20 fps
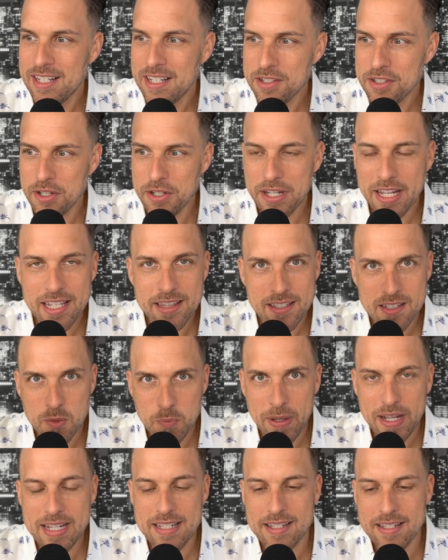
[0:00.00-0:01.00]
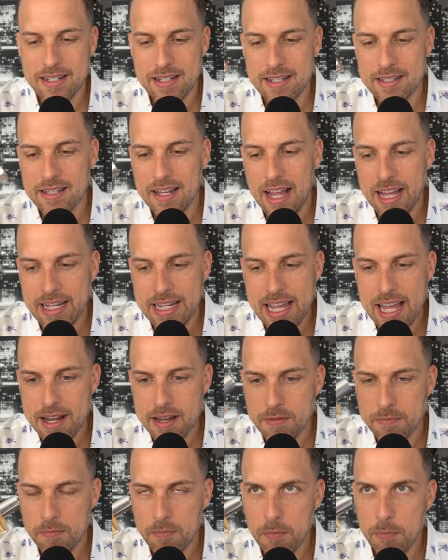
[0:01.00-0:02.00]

So you get the spiciness. I get